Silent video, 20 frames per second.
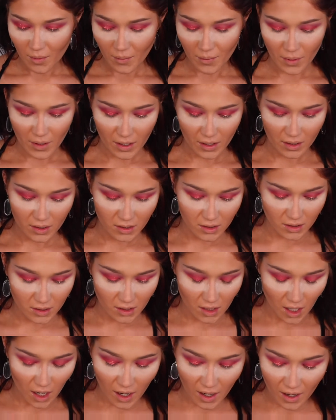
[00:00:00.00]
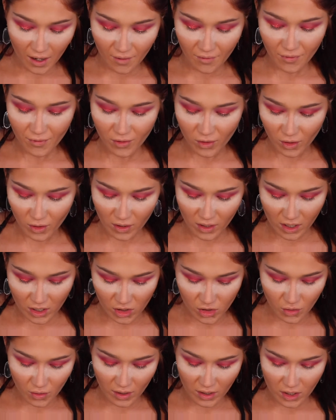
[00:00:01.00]
But I have thoroughly
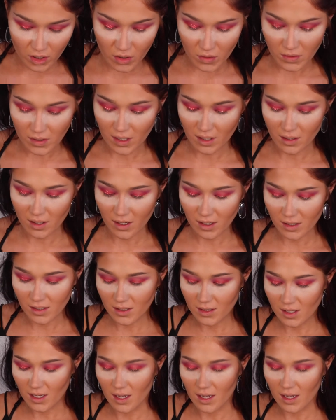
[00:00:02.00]
enjoyed using this.